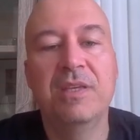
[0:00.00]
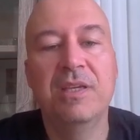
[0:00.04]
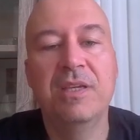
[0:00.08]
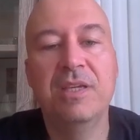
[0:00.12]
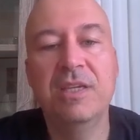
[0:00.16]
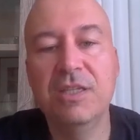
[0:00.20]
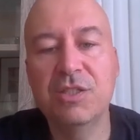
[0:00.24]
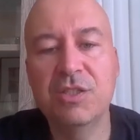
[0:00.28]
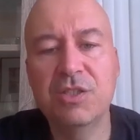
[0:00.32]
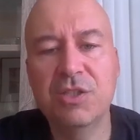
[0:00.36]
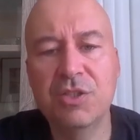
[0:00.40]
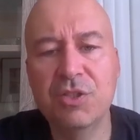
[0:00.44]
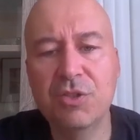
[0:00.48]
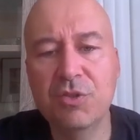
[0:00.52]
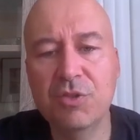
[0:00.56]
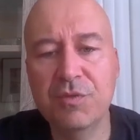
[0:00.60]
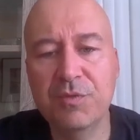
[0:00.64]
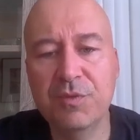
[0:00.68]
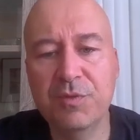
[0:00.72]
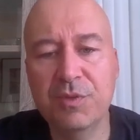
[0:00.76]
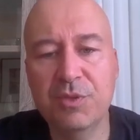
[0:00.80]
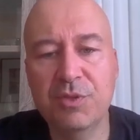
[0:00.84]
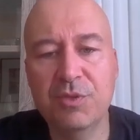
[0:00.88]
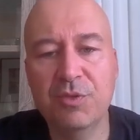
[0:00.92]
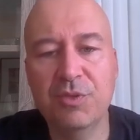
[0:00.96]
It's
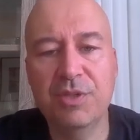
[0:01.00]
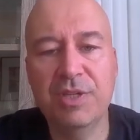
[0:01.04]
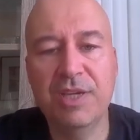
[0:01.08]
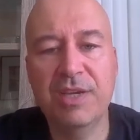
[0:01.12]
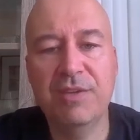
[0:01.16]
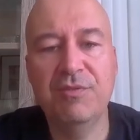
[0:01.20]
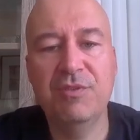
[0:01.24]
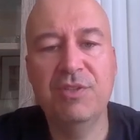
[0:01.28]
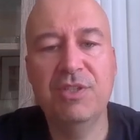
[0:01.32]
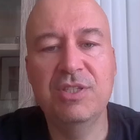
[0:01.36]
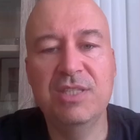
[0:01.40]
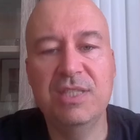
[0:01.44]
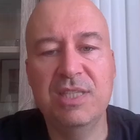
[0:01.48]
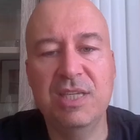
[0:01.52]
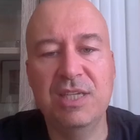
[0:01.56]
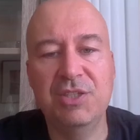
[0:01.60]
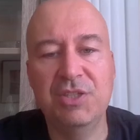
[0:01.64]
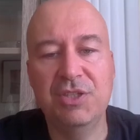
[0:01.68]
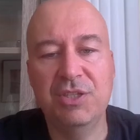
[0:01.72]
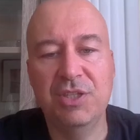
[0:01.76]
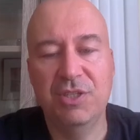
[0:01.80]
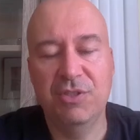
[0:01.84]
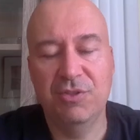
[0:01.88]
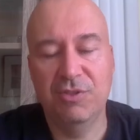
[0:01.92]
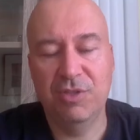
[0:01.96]
useful to have this
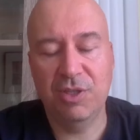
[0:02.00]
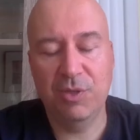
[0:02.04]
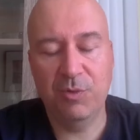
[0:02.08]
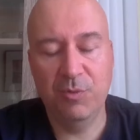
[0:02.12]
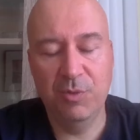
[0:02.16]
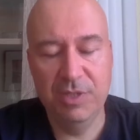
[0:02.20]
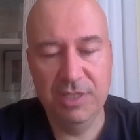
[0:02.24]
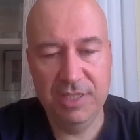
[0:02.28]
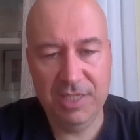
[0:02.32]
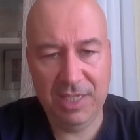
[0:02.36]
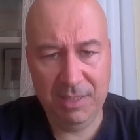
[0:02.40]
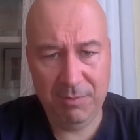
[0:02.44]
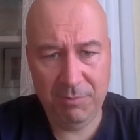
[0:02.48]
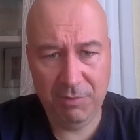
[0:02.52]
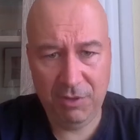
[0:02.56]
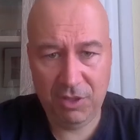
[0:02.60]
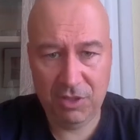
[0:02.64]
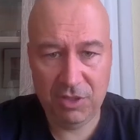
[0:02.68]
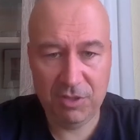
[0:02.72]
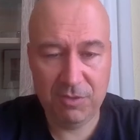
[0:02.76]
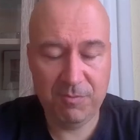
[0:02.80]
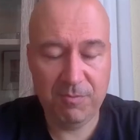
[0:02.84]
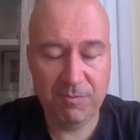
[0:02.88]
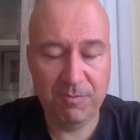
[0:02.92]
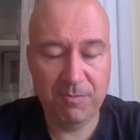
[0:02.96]
tension on the queen side
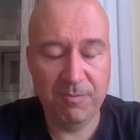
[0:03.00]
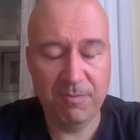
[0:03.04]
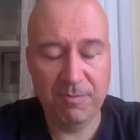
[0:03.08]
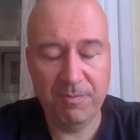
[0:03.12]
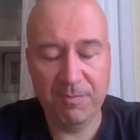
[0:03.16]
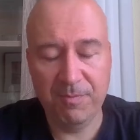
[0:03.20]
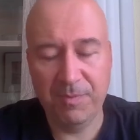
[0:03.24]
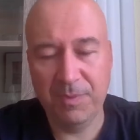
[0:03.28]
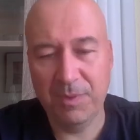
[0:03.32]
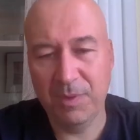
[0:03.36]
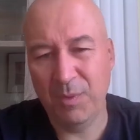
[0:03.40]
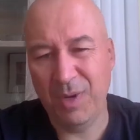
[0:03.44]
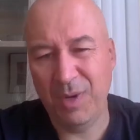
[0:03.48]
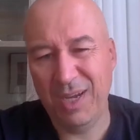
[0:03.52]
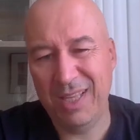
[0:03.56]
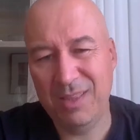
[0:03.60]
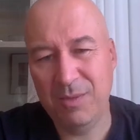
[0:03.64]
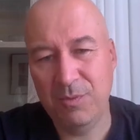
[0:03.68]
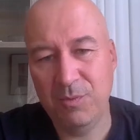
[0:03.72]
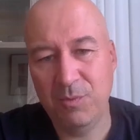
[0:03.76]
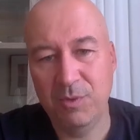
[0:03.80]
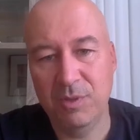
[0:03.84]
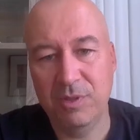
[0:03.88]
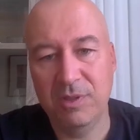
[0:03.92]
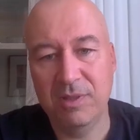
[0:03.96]
because white
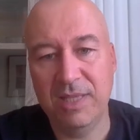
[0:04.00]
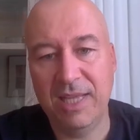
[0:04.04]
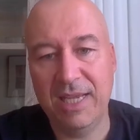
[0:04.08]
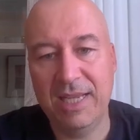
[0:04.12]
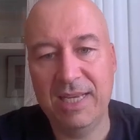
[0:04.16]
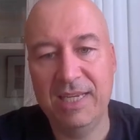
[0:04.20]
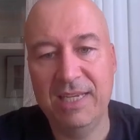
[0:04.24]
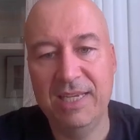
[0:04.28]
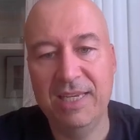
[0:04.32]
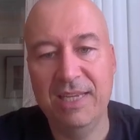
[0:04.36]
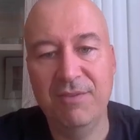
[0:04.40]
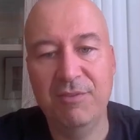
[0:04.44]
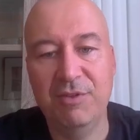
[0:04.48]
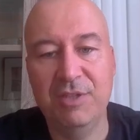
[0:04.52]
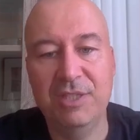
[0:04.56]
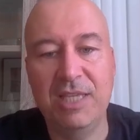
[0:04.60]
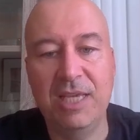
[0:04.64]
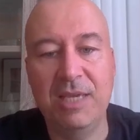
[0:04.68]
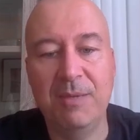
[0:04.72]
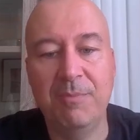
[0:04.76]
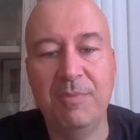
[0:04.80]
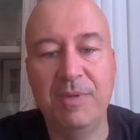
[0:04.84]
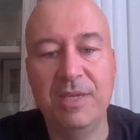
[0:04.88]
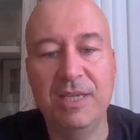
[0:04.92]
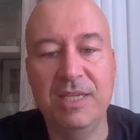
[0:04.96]
will likely never
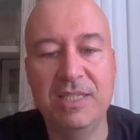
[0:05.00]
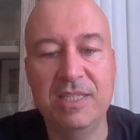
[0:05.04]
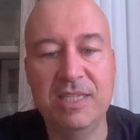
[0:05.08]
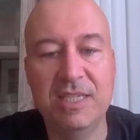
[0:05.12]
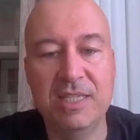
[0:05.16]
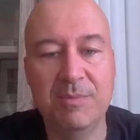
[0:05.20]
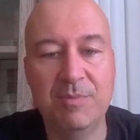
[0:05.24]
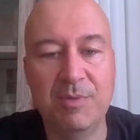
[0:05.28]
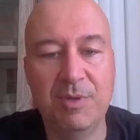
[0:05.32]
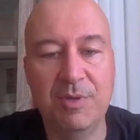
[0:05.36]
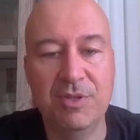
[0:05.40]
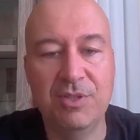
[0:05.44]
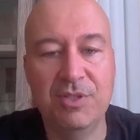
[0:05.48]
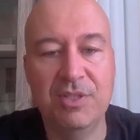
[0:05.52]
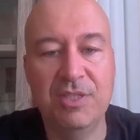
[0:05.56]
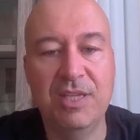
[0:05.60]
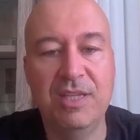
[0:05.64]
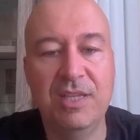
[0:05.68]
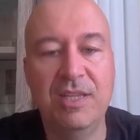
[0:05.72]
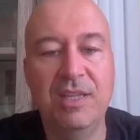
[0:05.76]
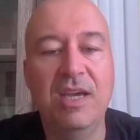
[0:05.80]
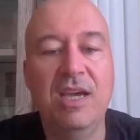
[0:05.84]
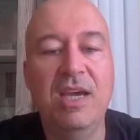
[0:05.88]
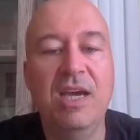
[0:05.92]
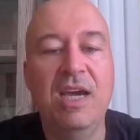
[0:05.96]
take ba6, because
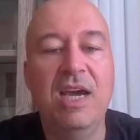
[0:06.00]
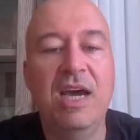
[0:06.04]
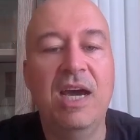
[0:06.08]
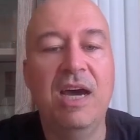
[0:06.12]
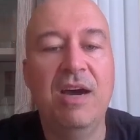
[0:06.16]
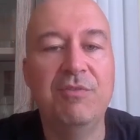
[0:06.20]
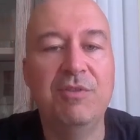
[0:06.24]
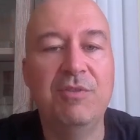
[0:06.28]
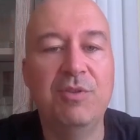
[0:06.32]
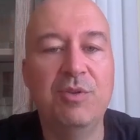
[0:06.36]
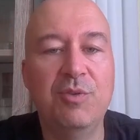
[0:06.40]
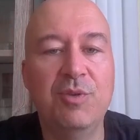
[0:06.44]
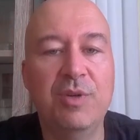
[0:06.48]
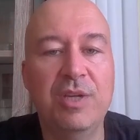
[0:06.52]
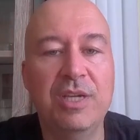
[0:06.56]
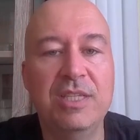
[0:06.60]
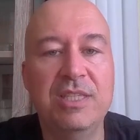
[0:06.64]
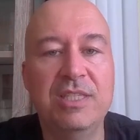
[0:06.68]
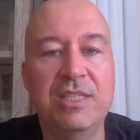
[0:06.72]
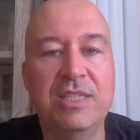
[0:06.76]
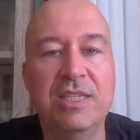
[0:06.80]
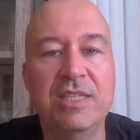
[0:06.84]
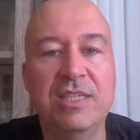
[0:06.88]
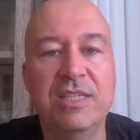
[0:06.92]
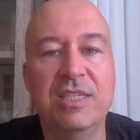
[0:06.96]
then after rook
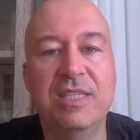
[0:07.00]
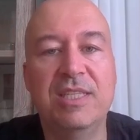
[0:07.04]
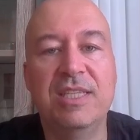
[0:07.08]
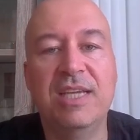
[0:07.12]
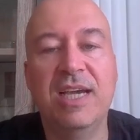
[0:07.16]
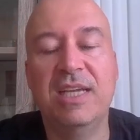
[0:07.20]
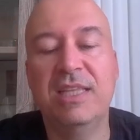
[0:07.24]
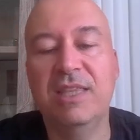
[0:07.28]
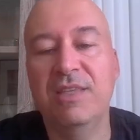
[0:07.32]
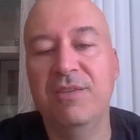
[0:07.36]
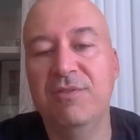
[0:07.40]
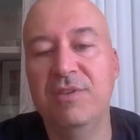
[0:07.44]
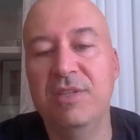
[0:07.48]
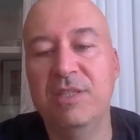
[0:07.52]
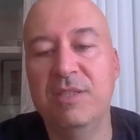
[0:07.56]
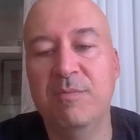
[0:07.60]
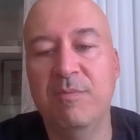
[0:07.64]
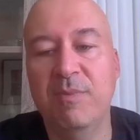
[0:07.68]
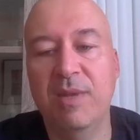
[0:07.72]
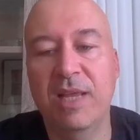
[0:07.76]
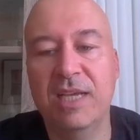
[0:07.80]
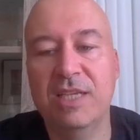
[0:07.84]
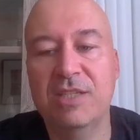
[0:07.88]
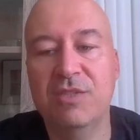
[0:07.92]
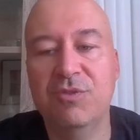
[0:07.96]
a6 it activates
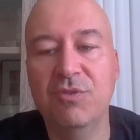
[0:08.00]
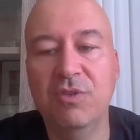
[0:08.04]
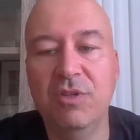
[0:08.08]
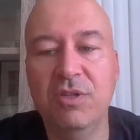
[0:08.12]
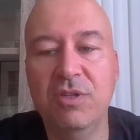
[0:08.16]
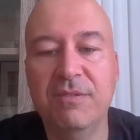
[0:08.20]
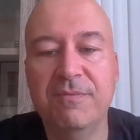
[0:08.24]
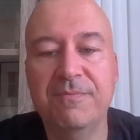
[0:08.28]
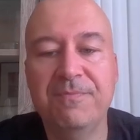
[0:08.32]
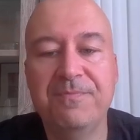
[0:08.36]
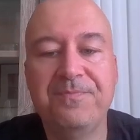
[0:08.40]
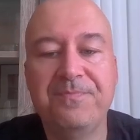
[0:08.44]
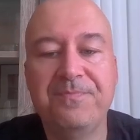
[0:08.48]
black's rook.